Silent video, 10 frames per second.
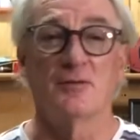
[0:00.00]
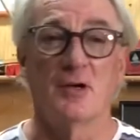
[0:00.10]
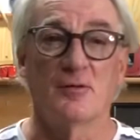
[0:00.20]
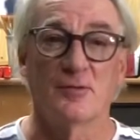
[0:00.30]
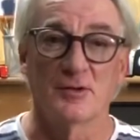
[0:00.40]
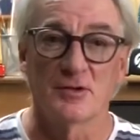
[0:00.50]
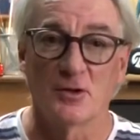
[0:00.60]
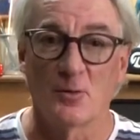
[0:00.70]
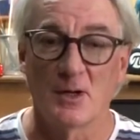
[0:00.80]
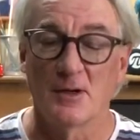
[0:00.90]
off once in a
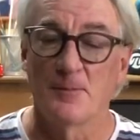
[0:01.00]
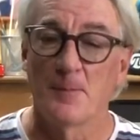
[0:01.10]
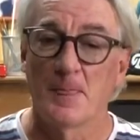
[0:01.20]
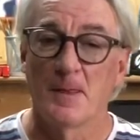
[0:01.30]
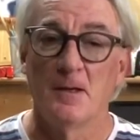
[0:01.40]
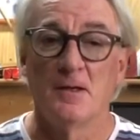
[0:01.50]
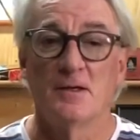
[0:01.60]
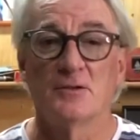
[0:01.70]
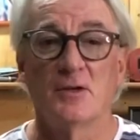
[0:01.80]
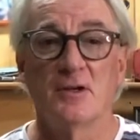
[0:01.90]
while.
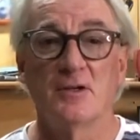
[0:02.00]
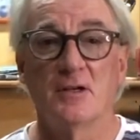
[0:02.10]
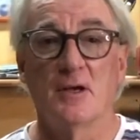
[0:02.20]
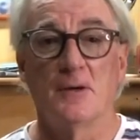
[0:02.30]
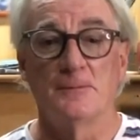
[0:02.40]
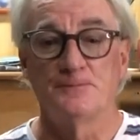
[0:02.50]
So here you go.